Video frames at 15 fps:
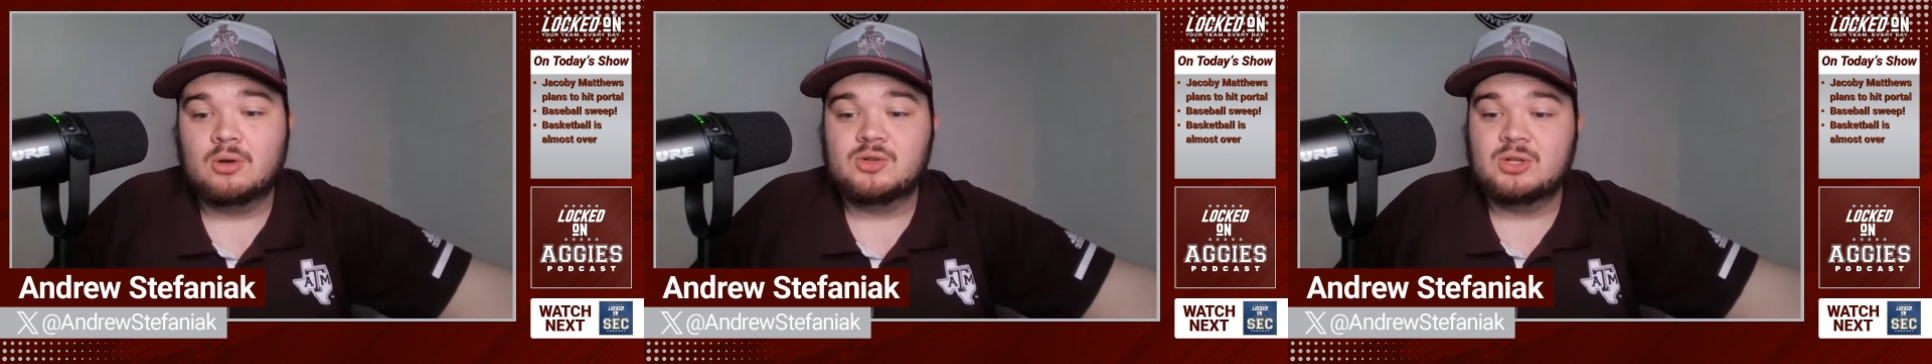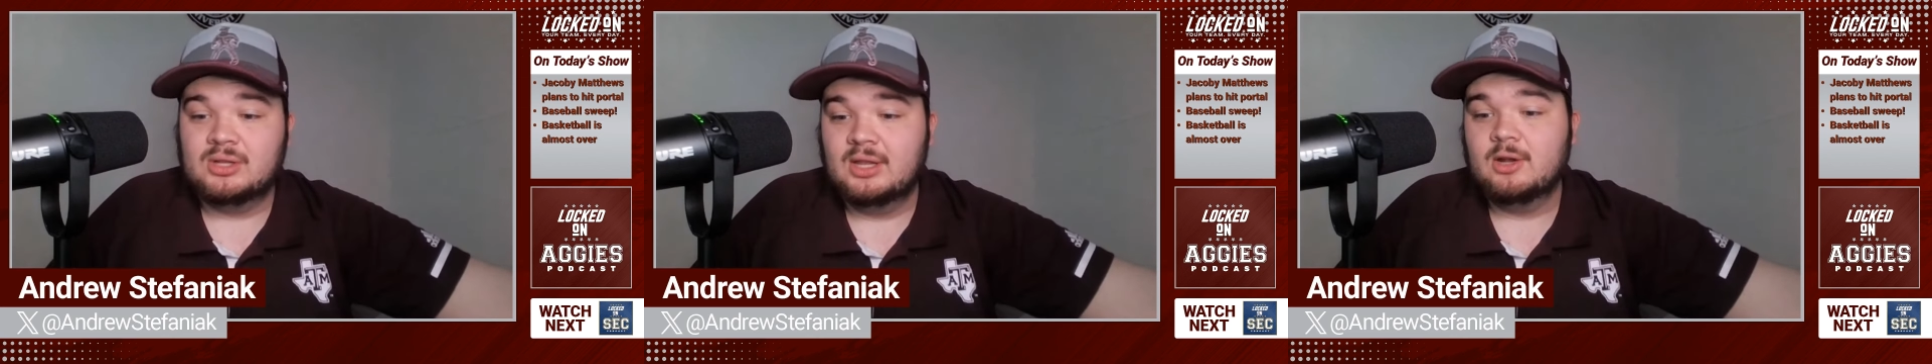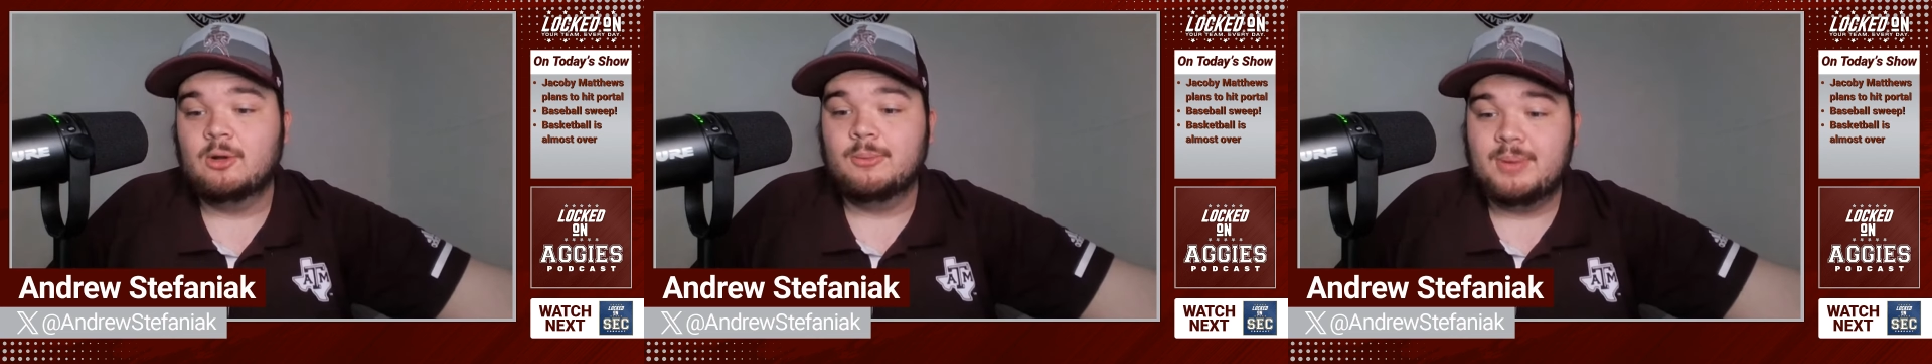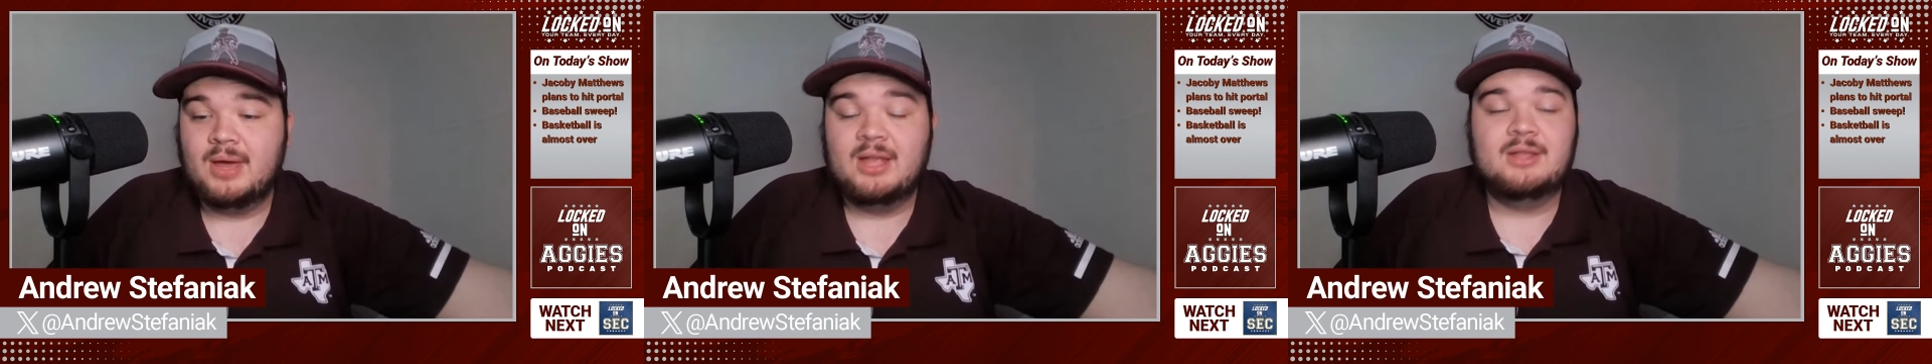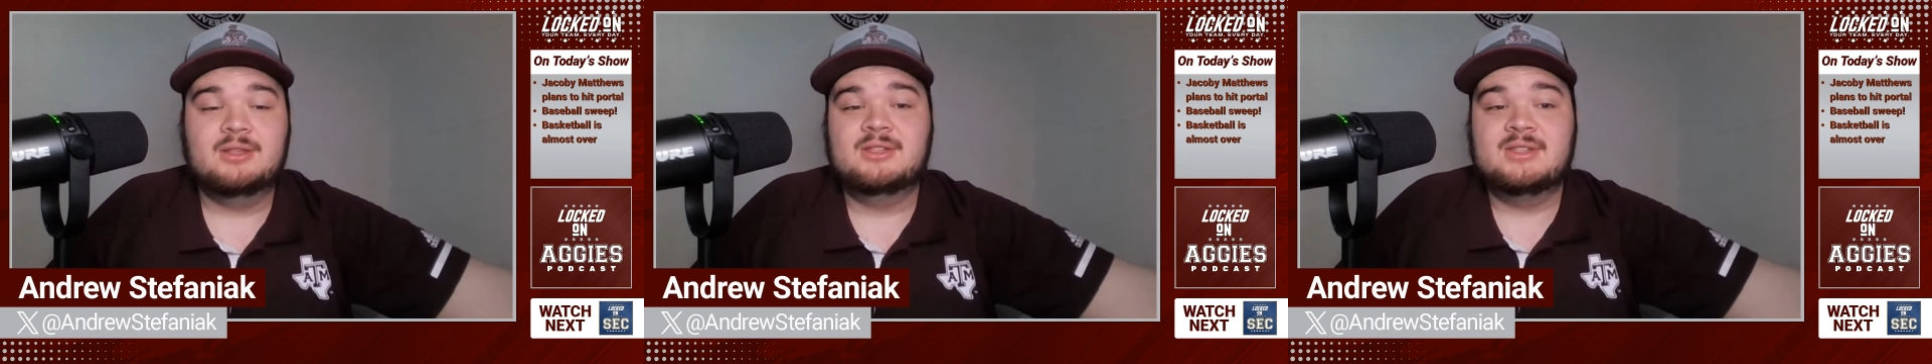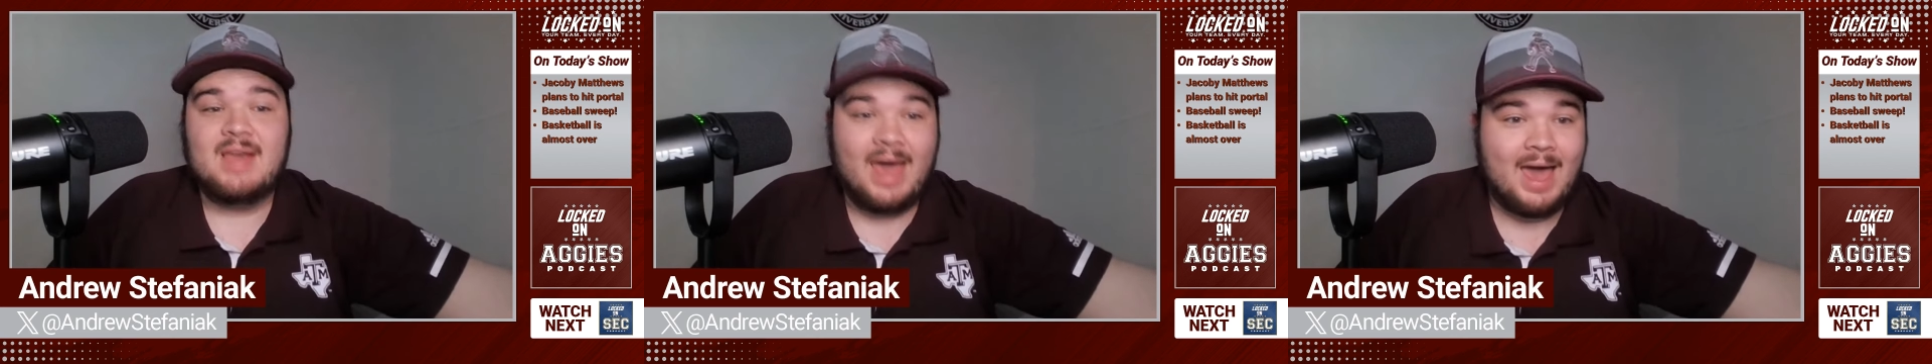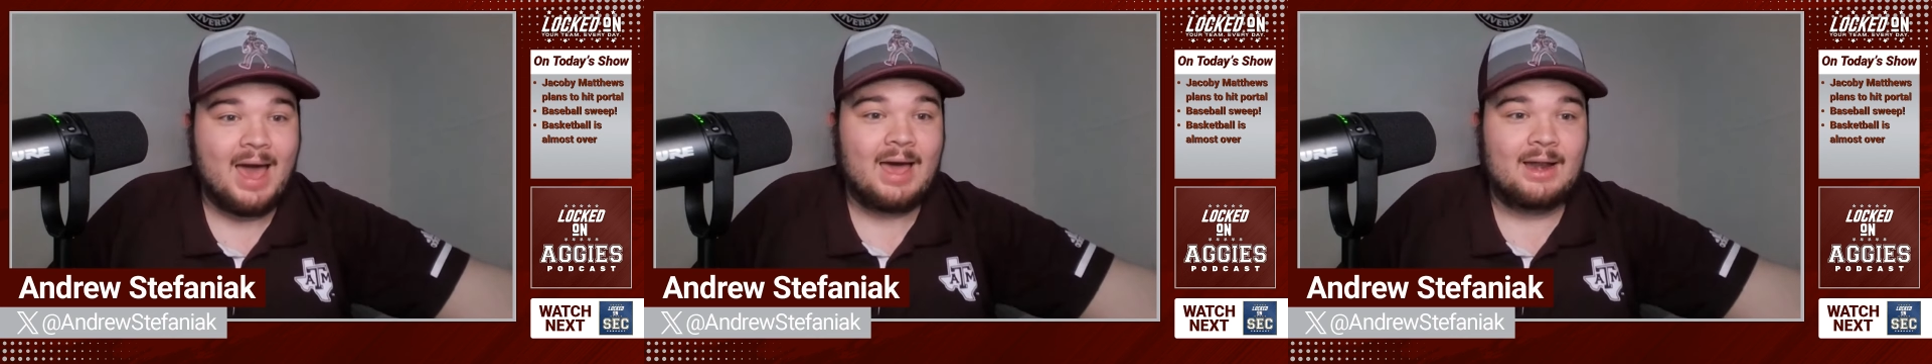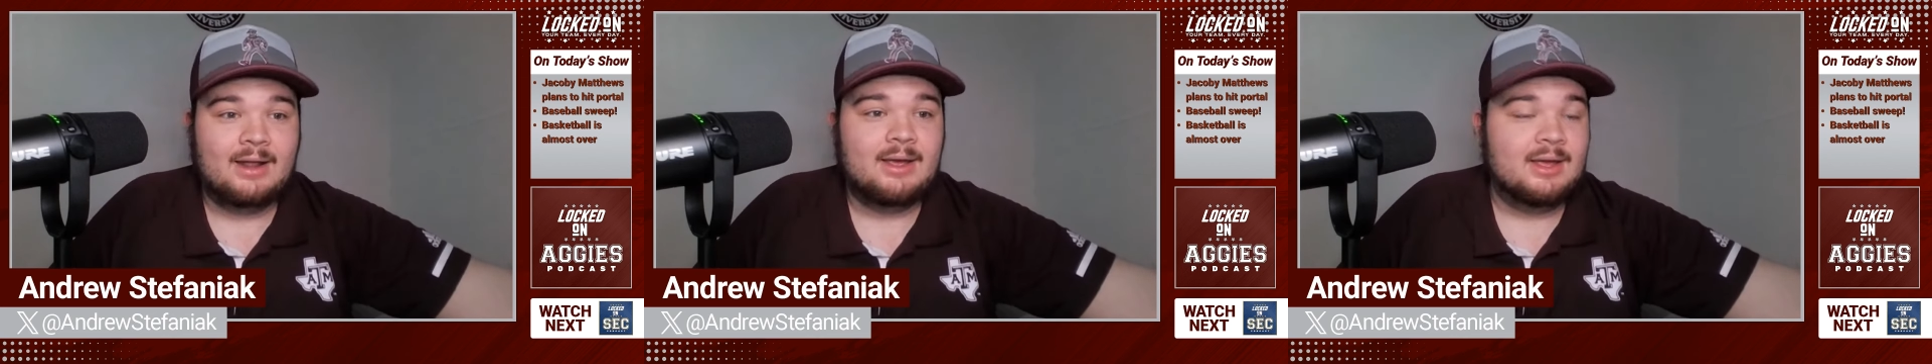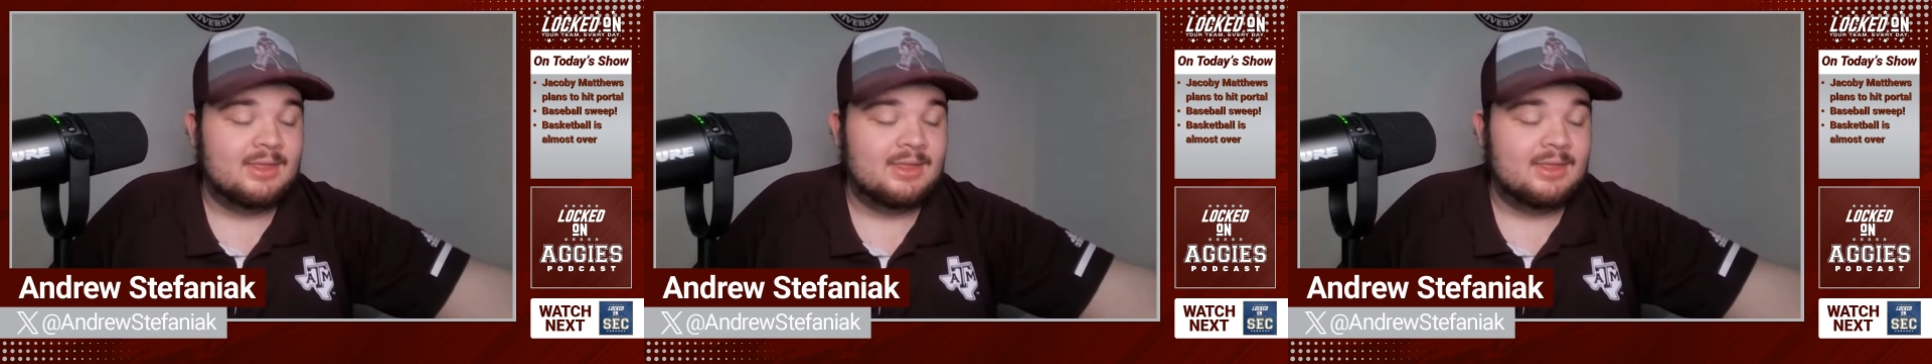it's a little bit sad,